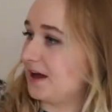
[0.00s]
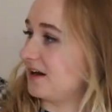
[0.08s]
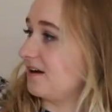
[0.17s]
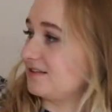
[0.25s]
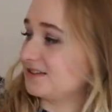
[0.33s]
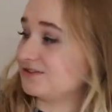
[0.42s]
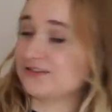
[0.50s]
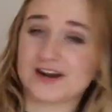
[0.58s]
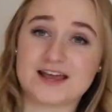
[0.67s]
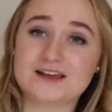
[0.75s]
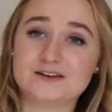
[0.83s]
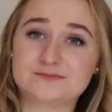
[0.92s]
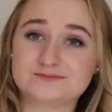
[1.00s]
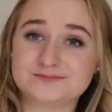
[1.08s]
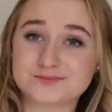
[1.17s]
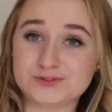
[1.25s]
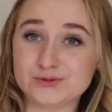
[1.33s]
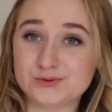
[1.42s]
and I got this for like
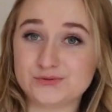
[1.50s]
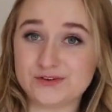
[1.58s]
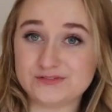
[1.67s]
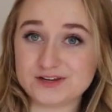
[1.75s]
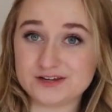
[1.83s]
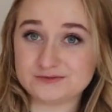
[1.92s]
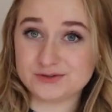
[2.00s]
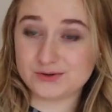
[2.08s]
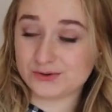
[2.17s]
2.50 2